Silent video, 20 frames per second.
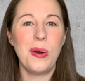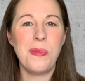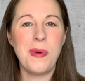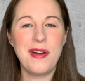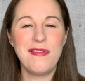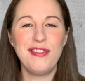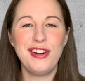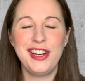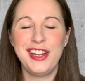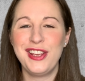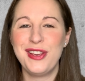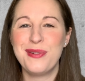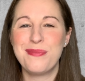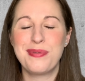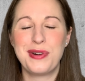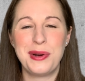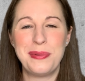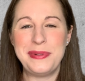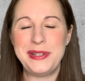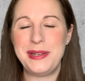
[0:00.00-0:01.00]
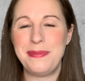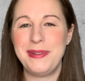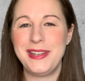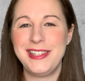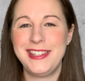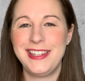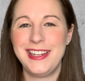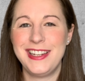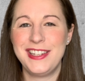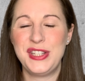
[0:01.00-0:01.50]
When running your property
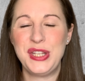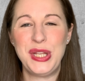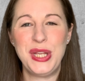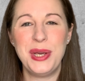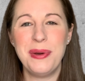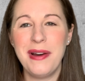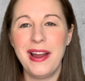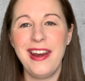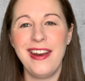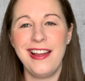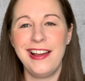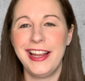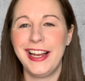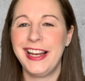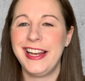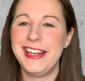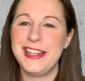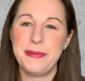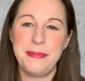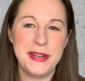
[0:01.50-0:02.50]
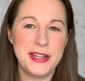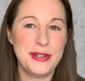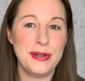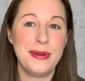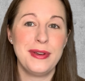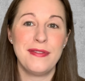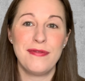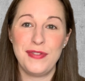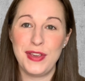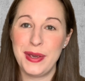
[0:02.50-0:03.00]
business, you are likely to be
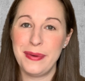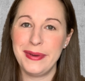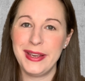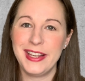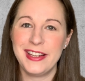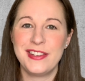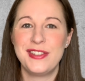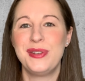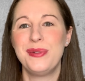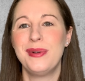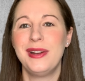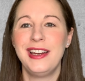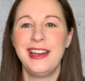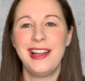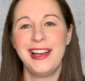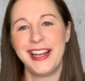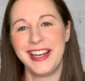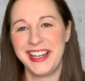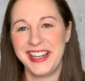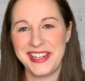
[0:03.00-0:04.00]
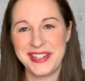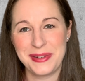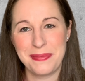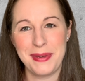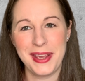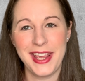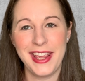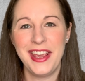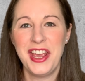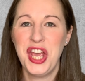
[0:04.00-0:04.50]
doing viewings, you are likely to
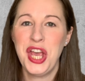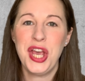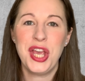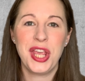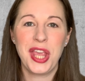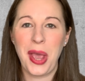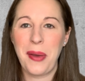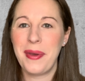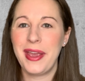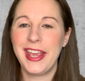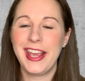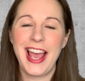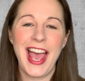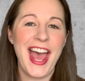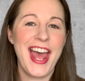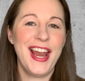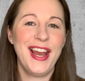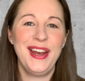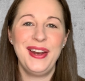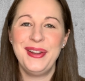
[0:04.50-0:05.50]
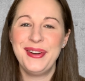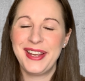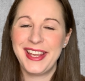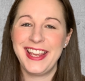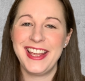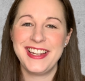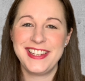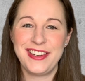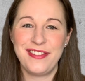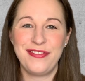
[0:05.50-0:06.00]
be going and
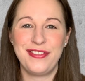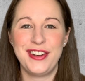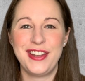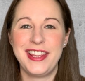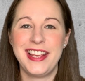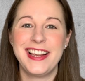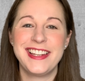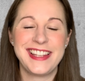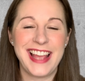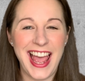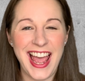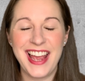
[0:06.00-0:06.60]
looking at different things,